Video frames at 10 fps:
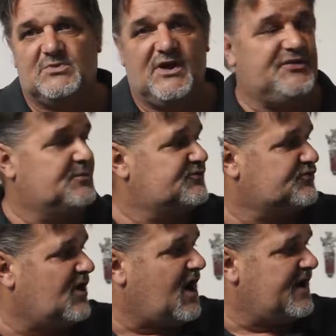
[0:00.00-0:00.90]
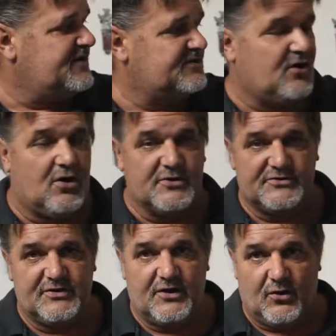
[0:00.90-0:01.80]
let them dry and
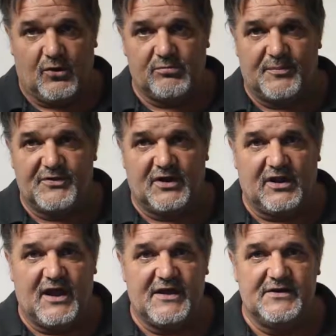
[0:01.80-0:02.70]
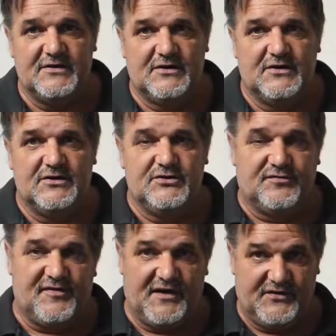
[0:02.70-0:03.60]
harden and hold them up to the light,
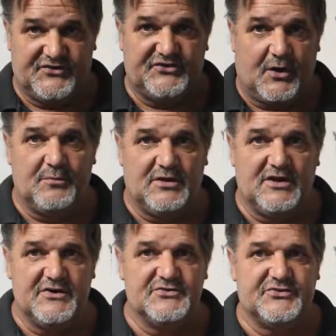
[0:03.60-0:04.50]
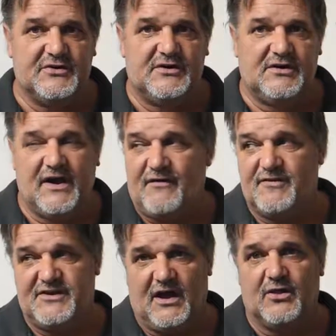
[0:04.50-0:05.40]
you'll find that some clears
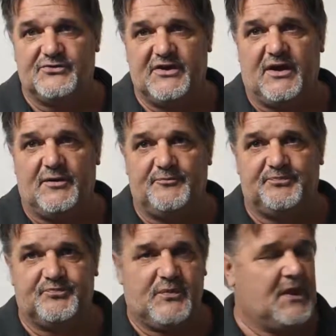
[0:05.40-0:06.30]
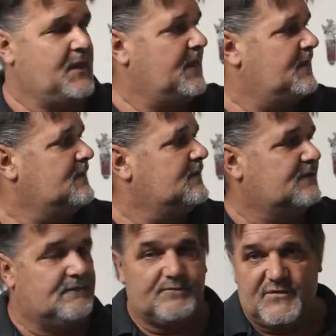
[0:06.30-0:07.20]
have a yellow tint.
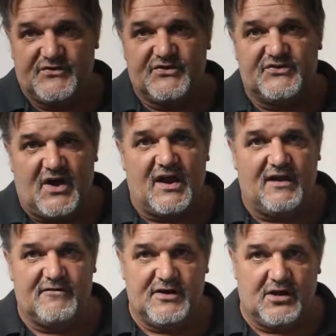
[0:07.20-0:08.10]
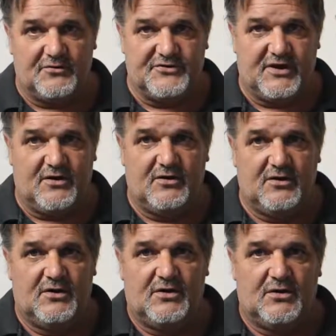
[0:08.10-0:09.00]
This does not have a yellow tint,
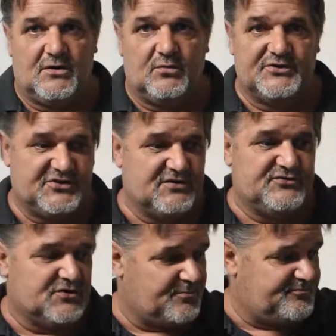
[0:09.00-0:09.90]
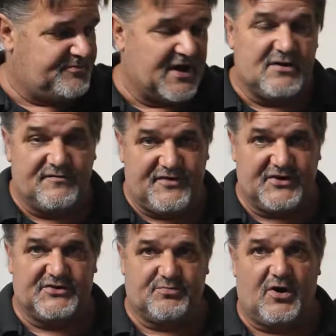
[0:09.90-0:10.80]
which gives you a better
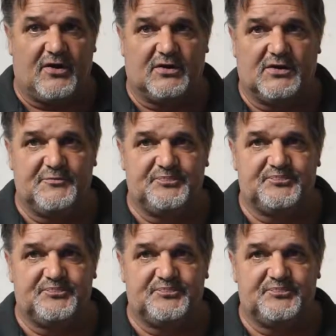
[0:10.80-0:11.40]
finished product.